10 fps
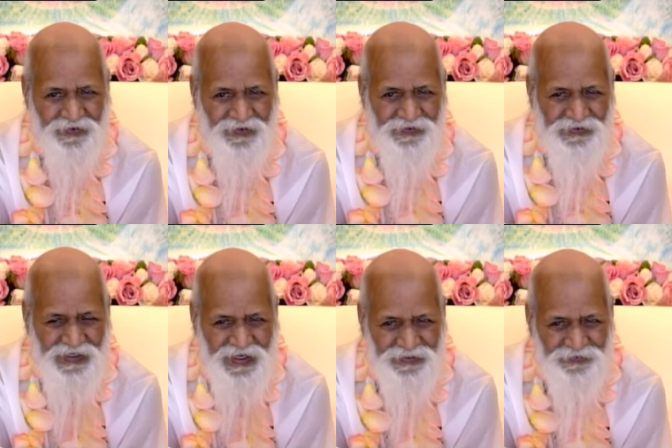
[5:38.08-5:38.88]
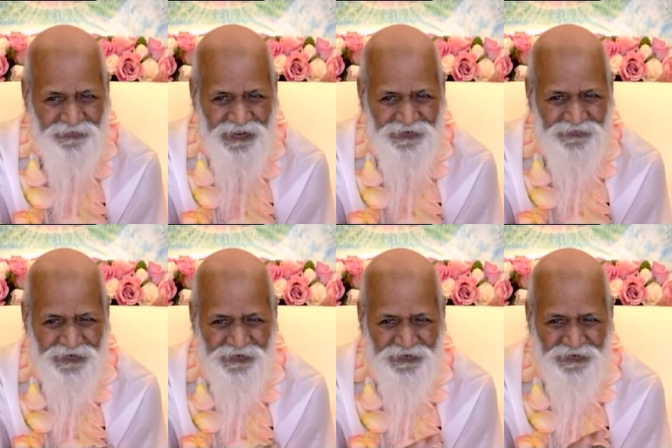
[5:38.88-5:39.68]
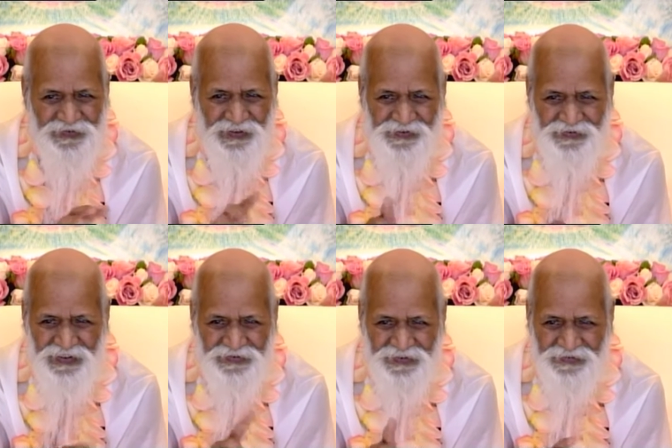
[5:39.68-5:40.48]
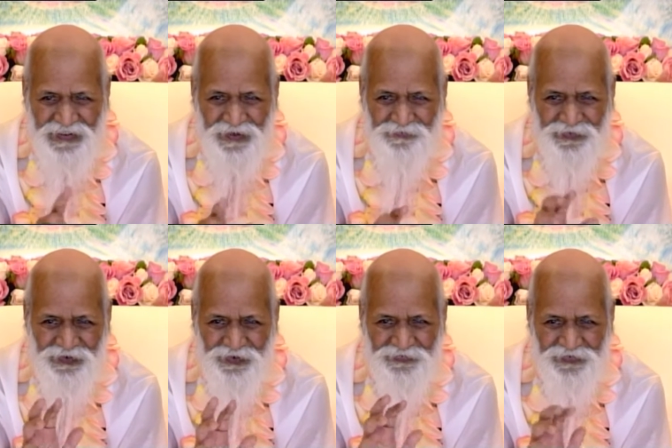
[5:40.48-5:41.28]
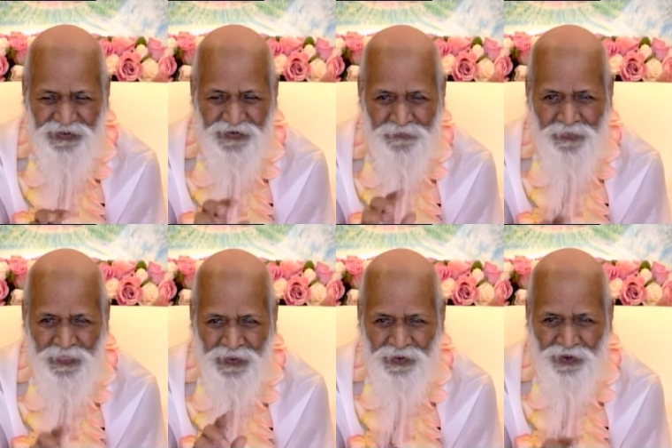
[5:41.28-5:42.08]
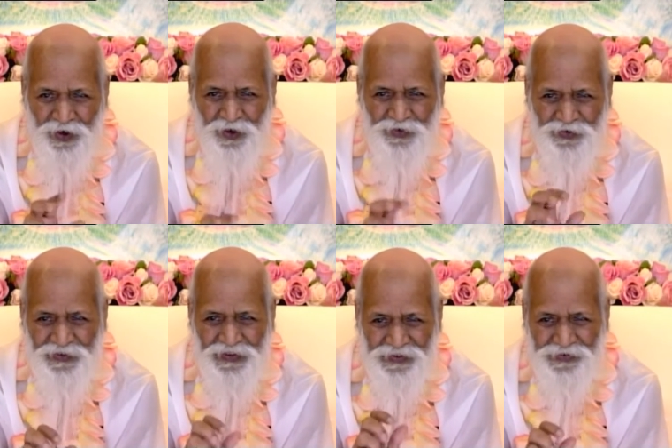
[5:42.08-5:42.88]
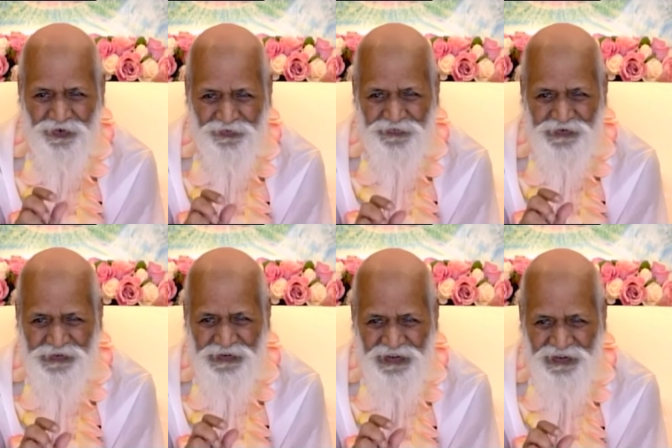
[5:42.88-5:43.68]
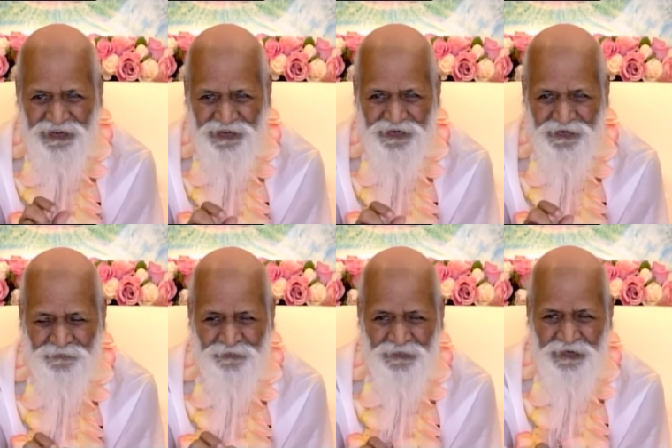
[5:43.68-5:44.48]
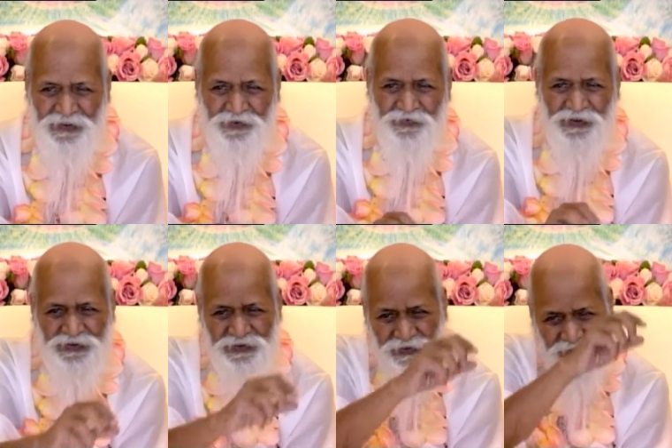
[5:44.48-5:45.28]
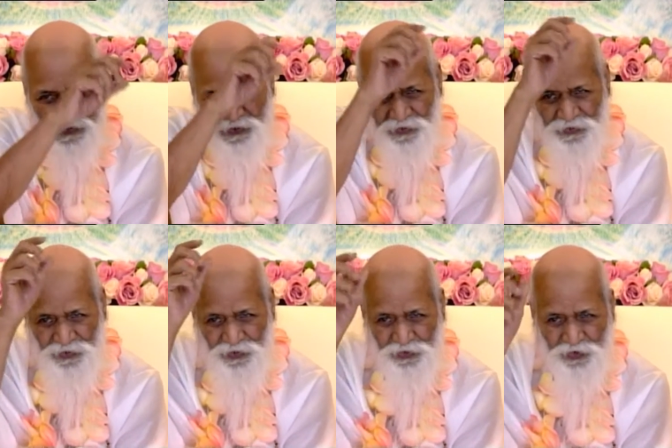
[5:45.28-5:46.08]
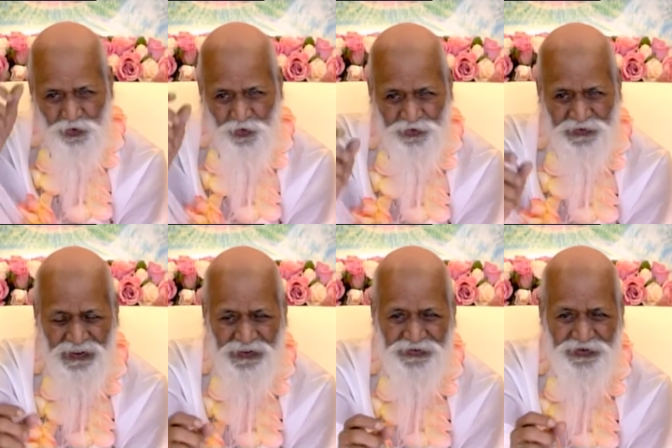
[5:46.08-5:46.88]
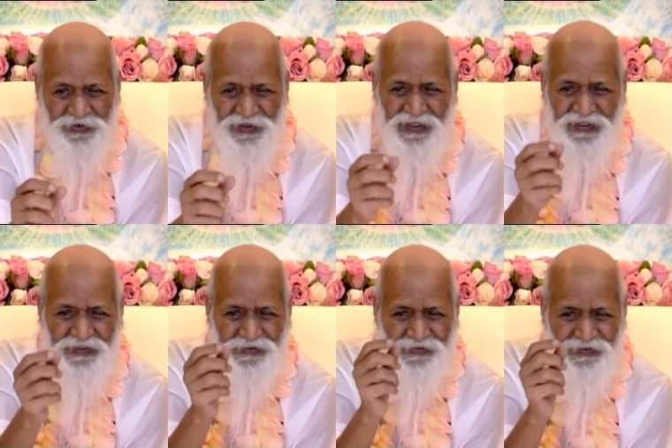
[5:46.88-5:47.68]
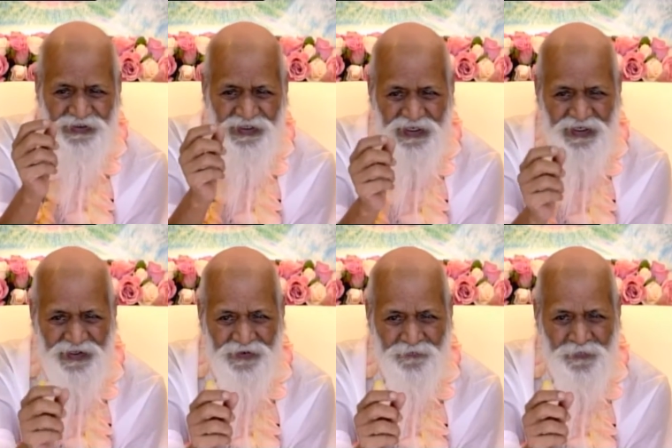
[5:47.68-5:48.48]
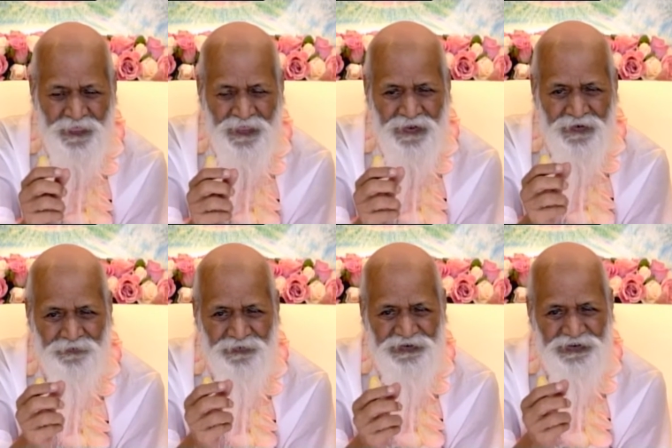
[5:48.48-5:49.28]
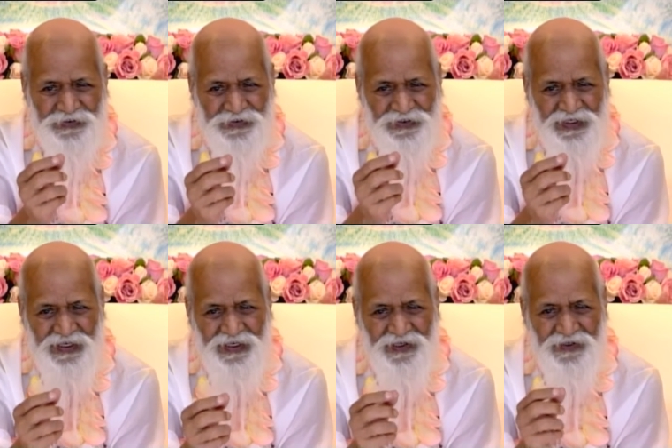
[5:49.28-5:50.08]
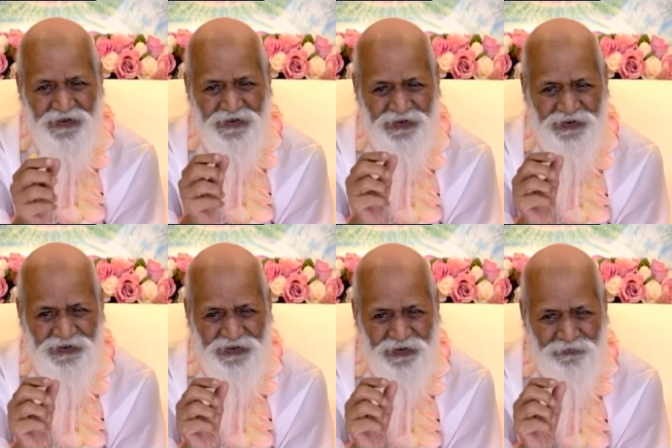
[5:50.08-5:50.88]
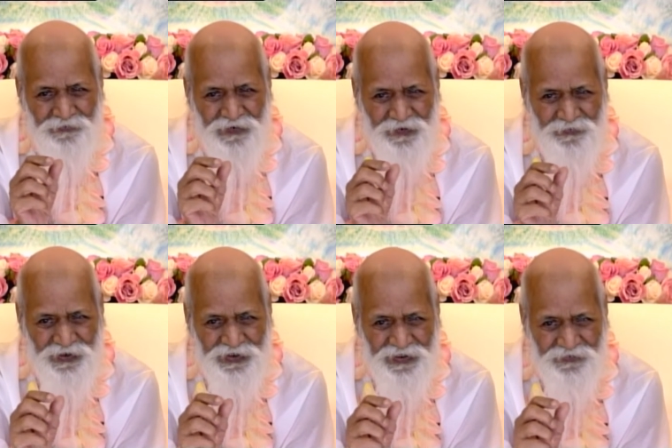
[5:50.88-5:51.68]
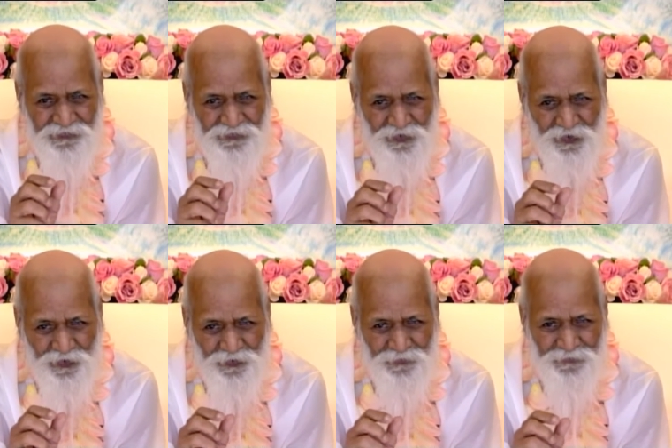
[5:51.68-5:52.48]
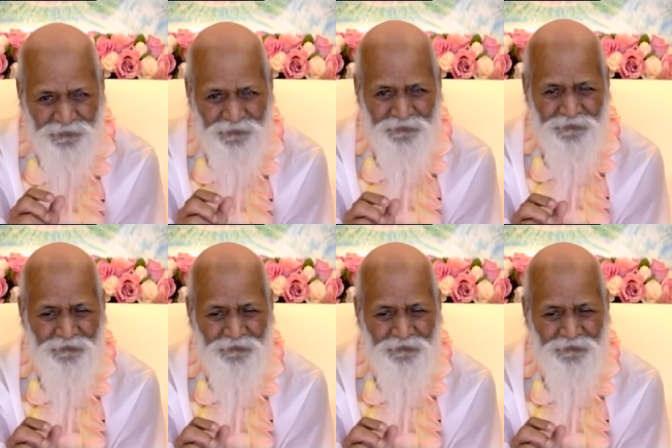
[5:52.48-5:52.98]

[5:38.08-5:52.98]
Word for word: Is the unmanifest. Just that example of a hollowness of a seed in which the total tree is there, but it's there in the memory form.